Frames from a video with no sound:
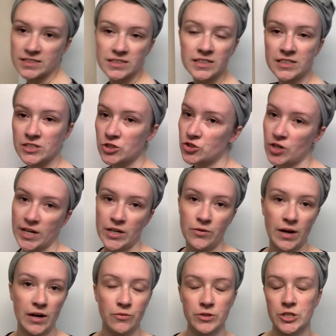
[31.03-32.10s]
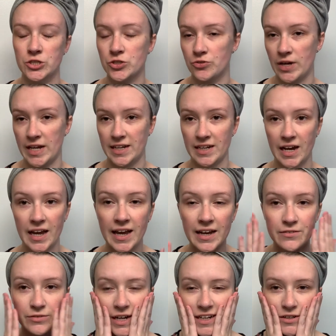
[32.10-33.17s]
doesn't dry you out, which is great. I
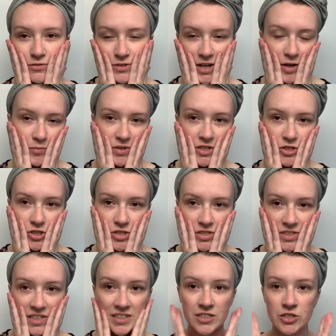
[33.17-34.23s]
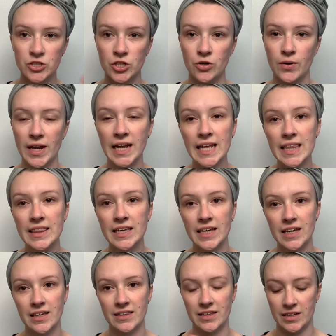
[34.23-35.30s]
have kind of combination skin, so
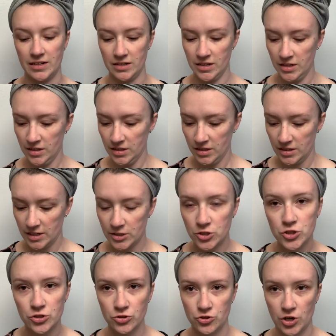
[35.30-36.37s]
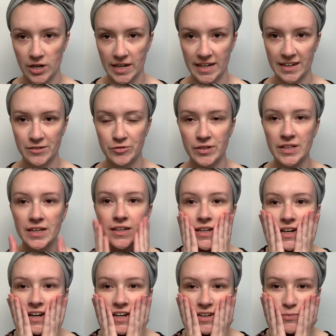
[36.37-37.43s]
anything that is too drying, I feel like
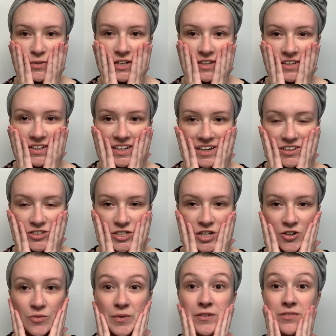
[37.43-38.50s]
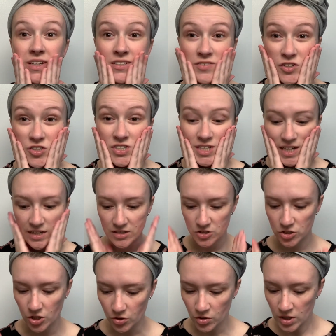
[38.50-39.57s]
I immediately get out of the shower and my face feels tight.
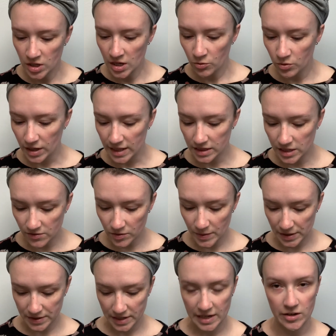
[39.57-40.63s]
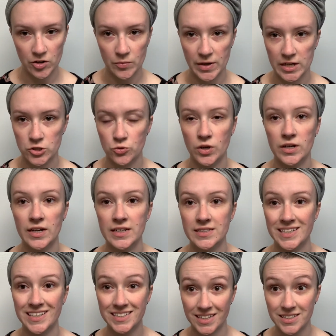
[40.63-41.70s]
So what I love about the Countermatch one is that
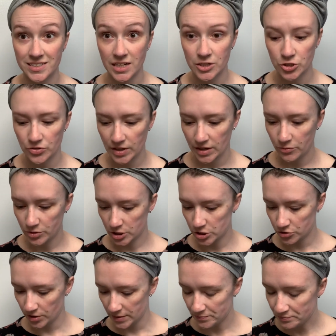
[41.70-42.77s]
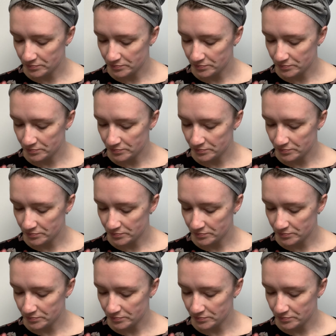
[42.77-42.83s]
it does not do that, which is great.